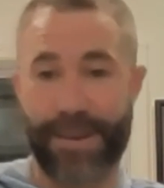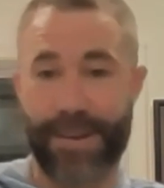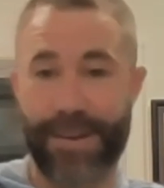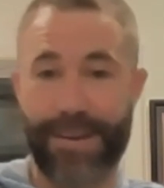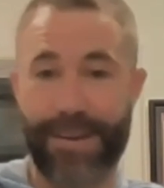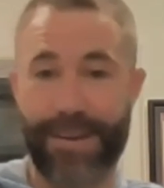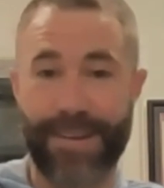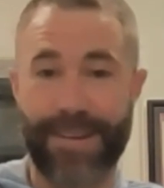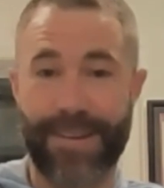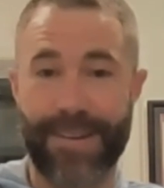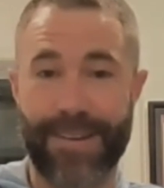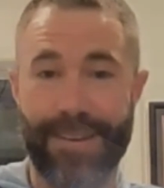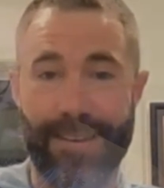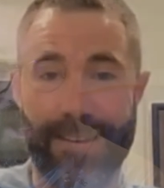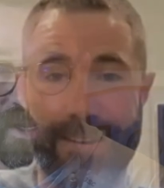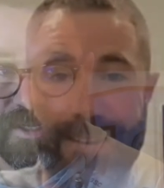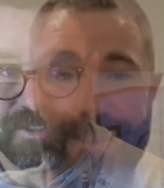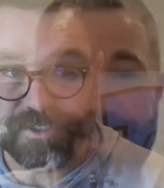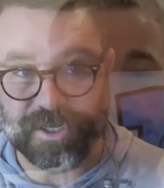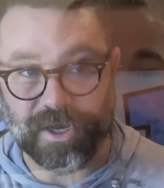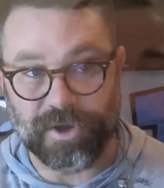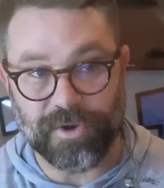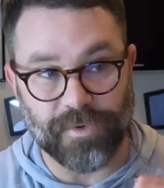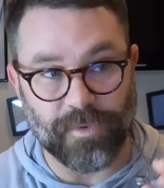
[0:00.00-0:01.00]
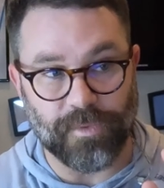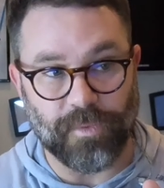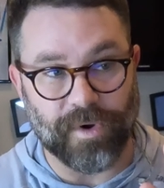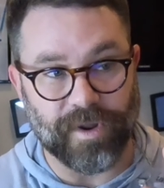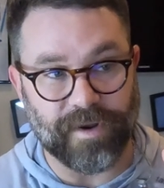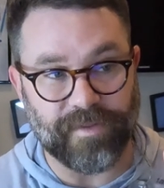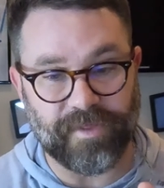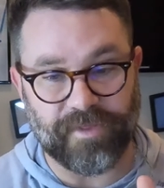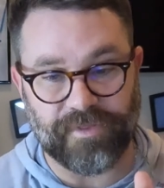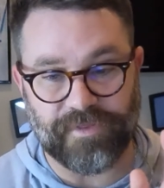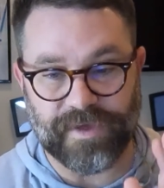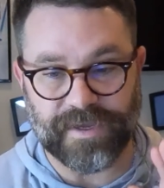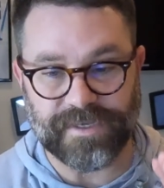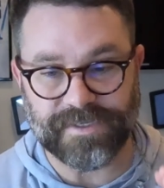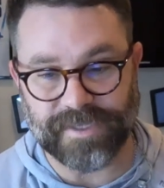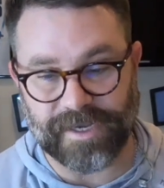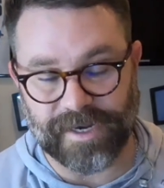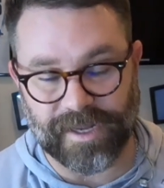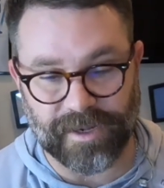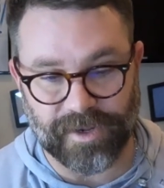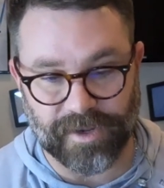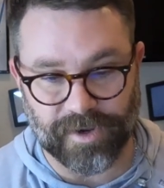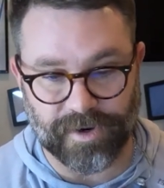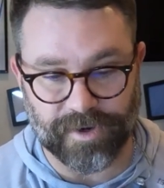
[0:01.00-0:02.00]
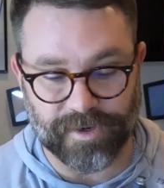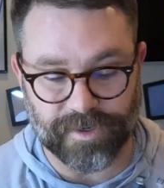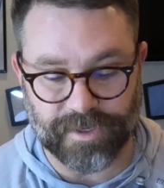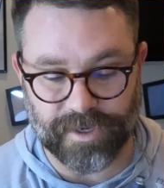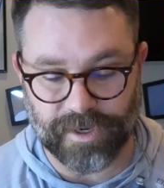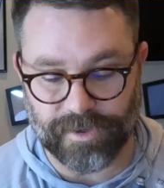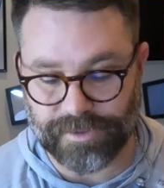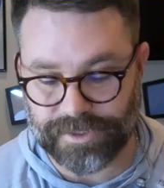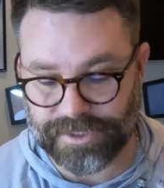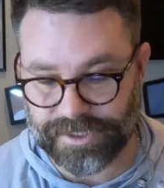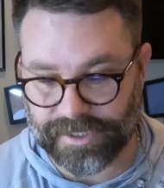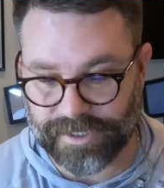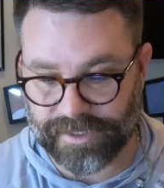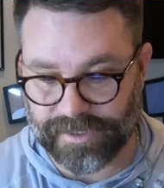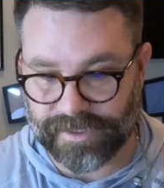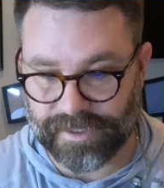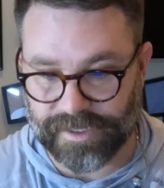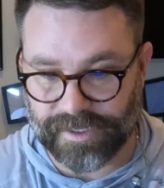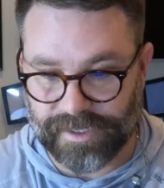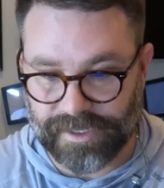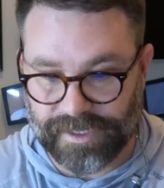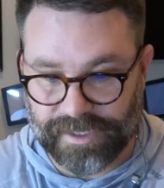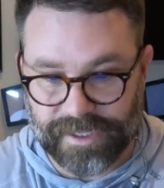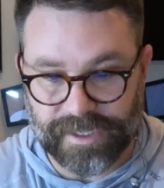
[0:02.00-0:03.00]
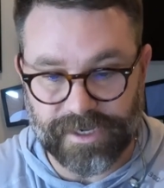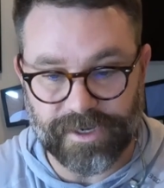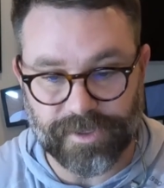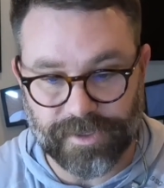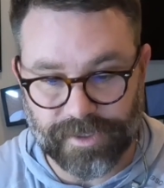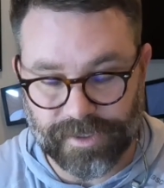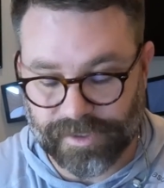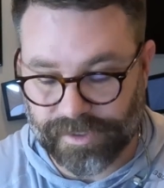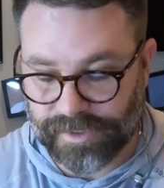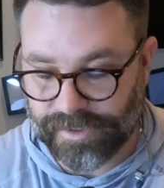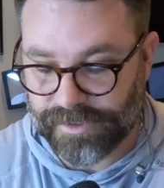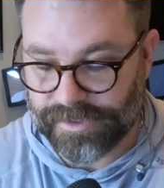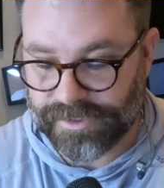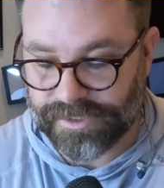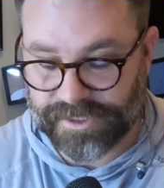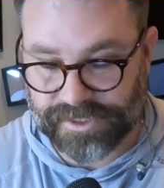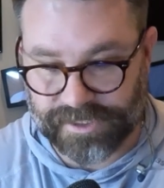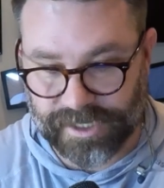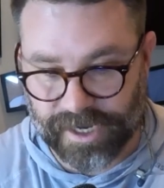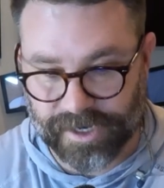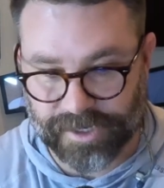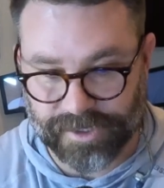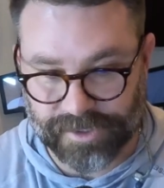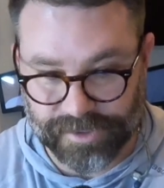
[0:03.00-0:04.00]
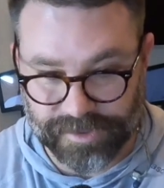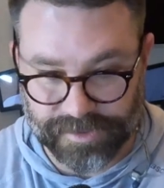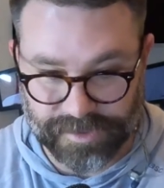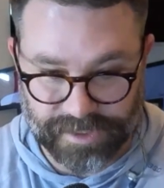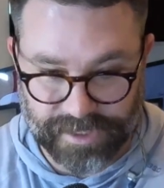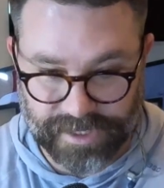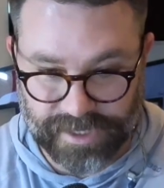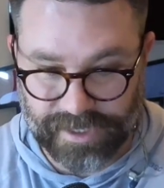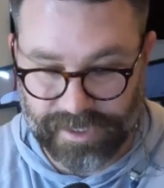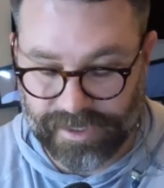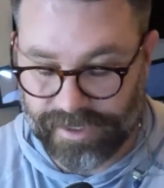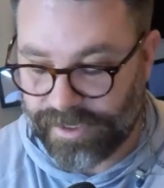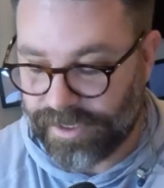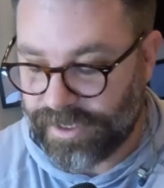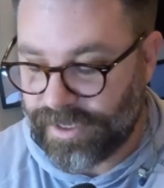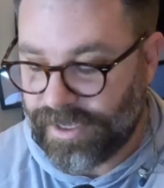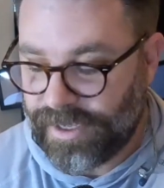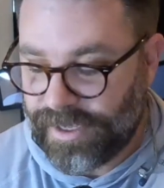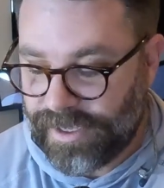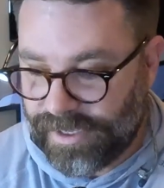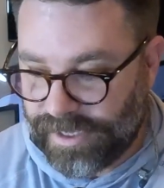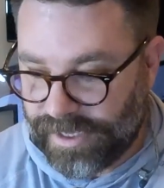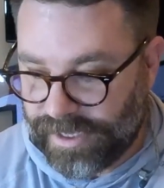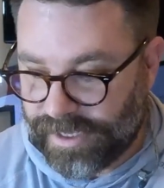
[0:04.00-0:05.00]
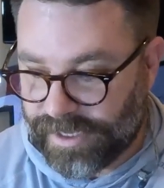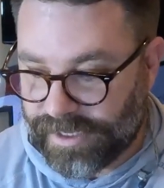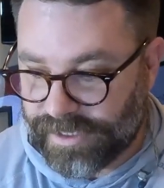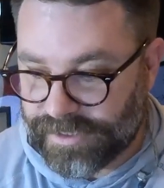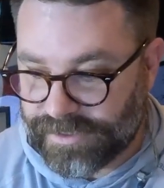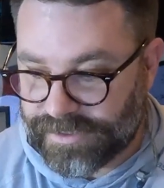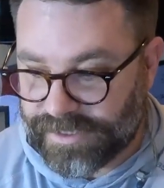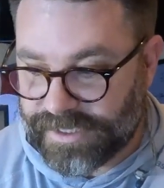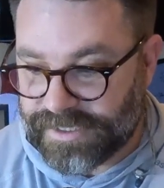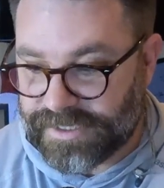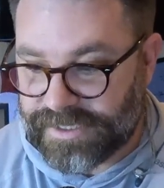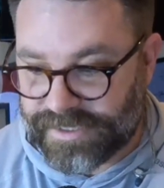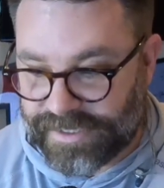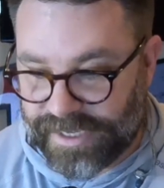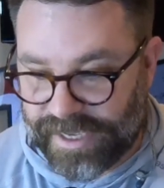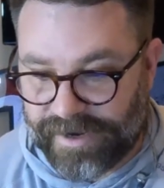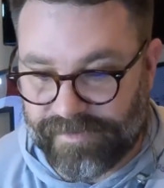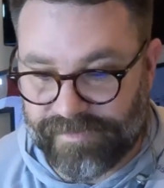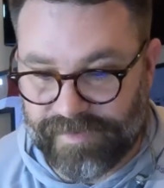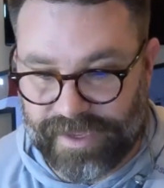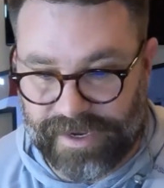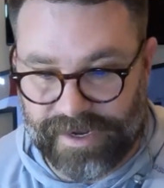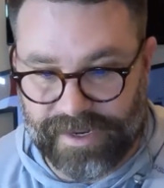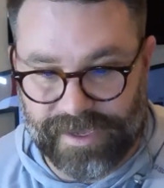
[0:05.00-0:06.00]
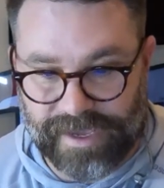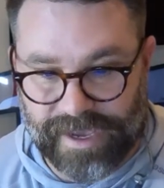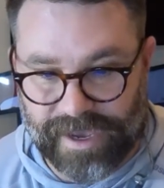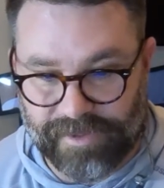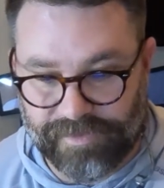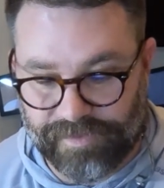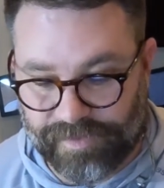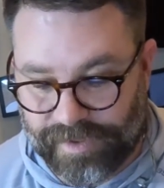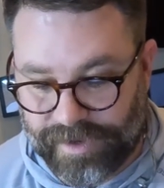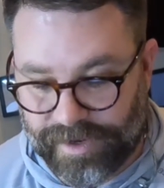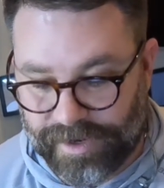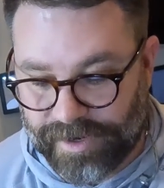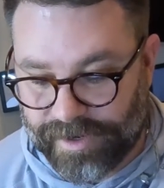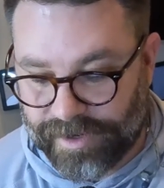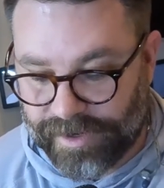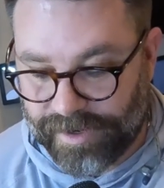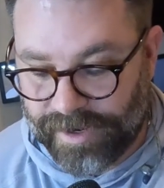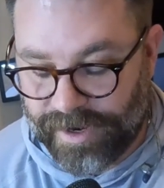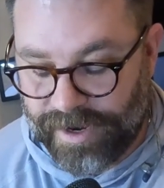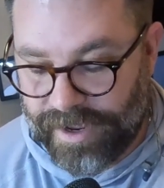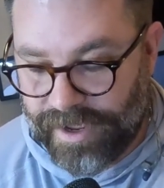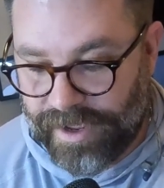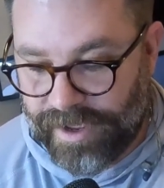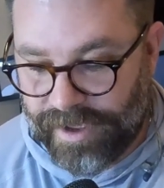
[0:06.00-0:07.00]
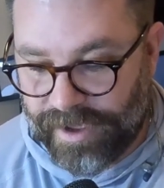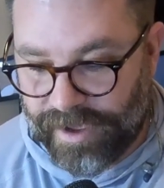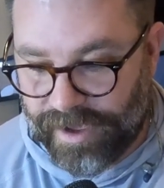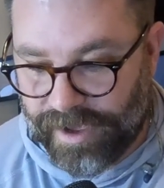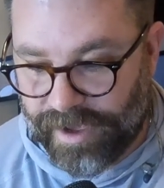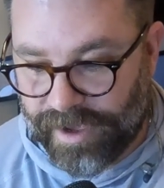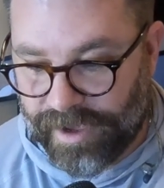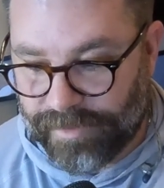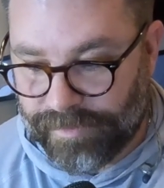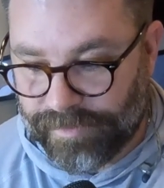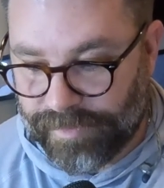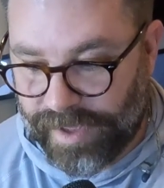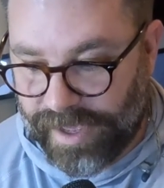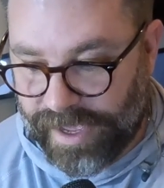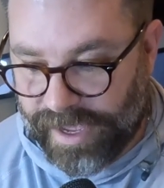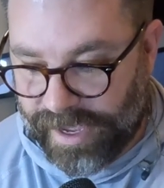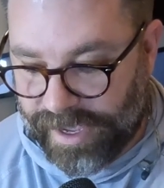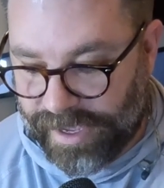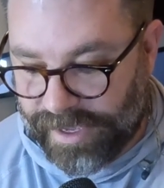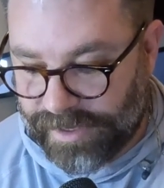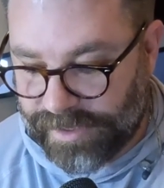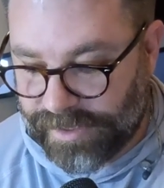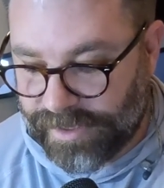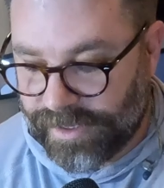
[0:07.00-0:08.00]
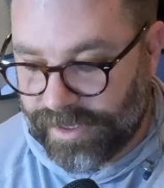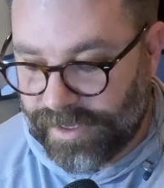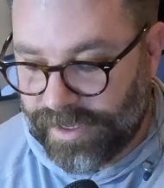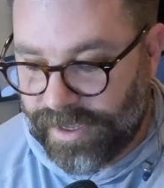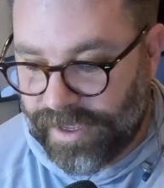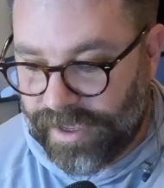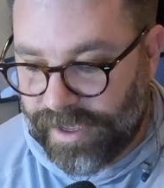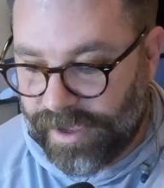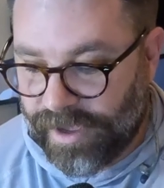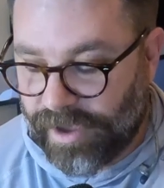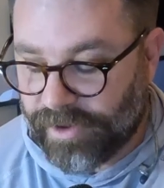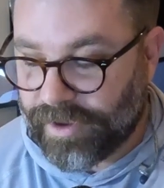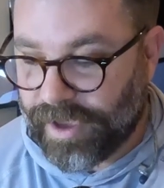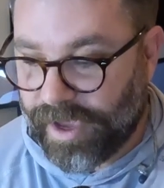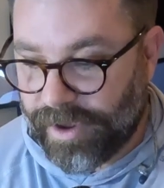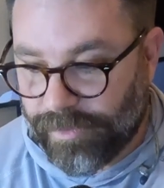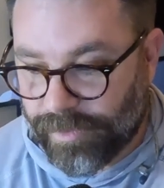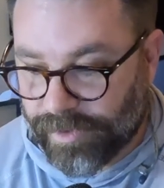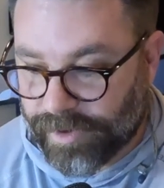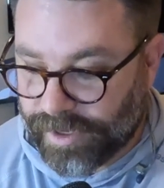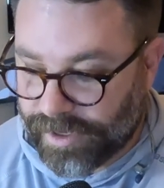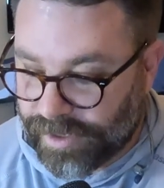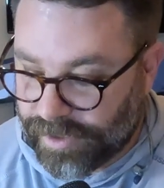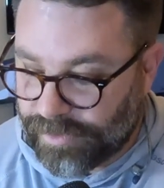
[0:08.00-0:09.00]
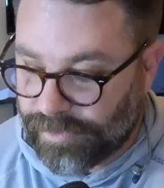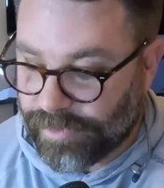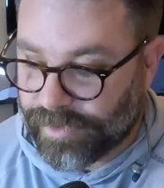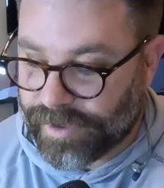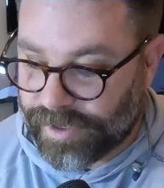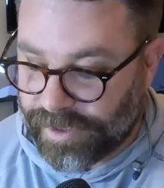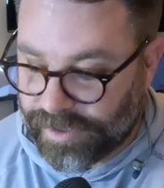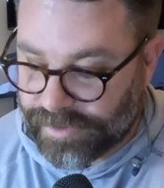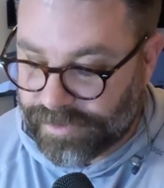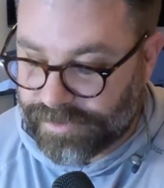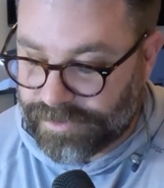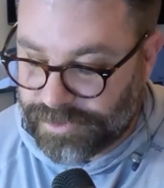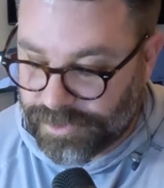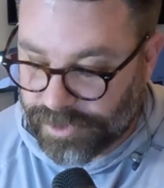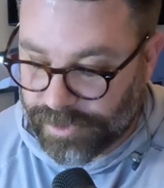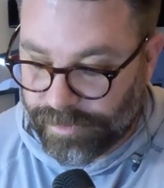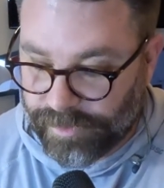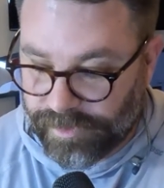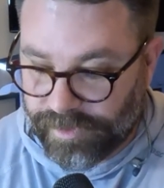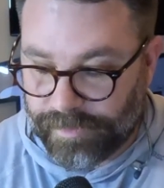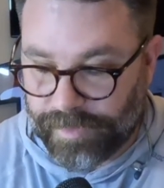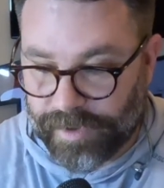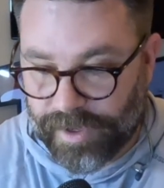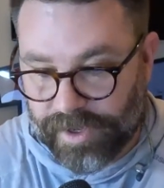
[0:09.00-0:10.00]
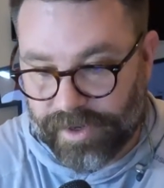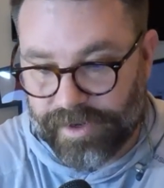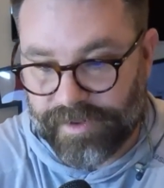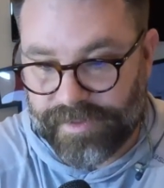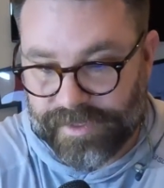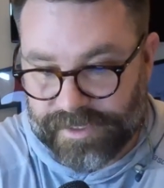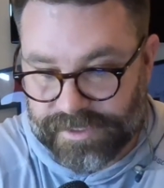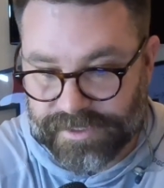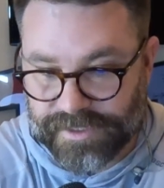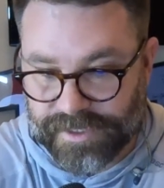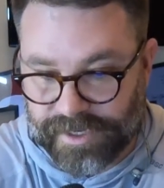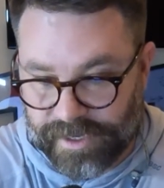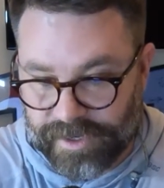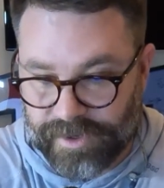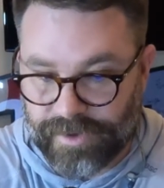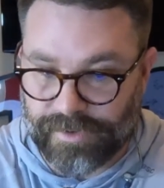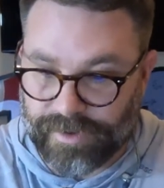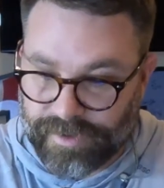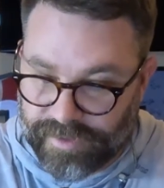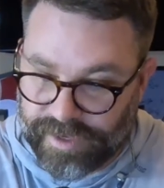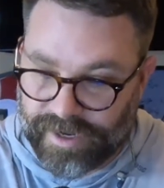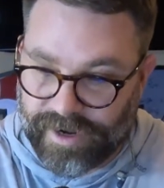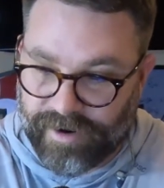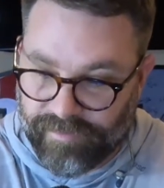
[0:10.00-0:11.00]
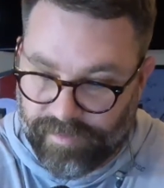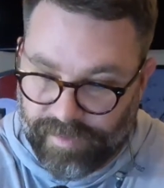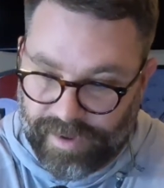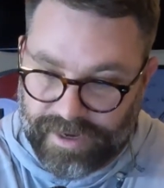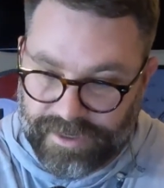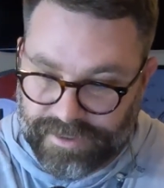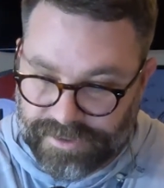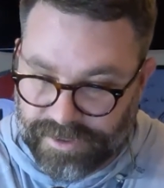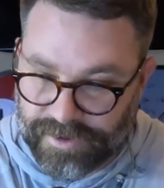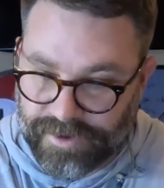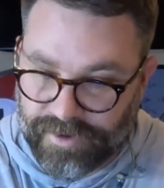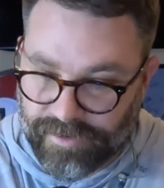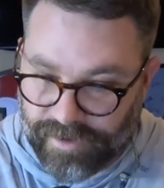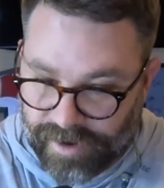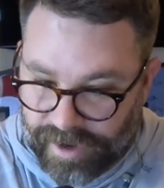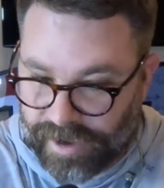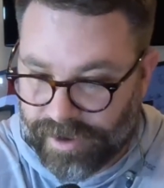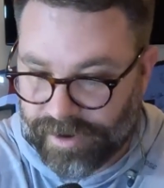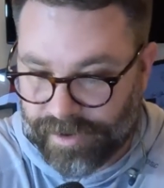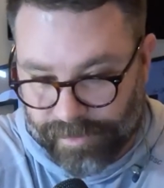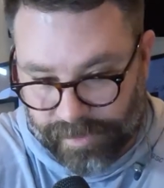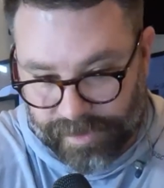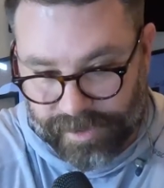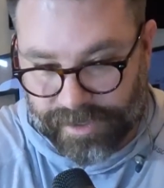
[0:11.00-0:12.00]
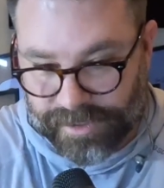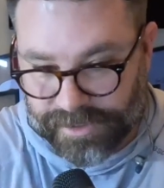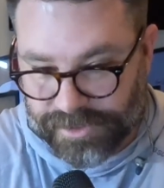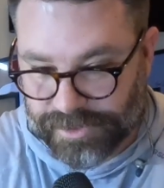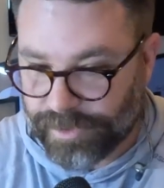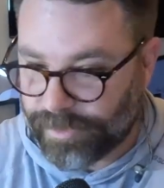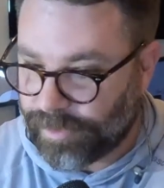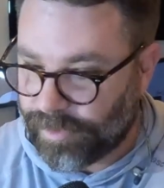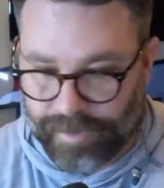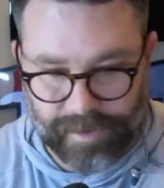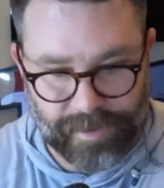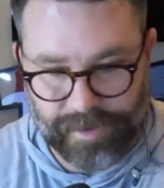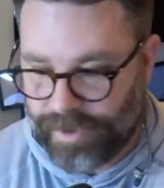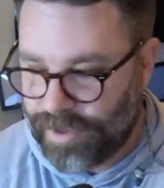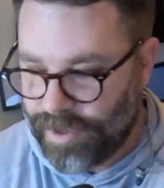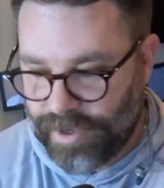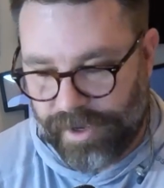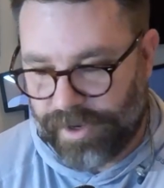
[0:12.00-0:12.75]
absolutely. So one of the things that I learned coaching the little soccer league is instead of getting out there and okay, we're gonna dribble the ball to this cone and then everybody turn around and we're gonna dribble.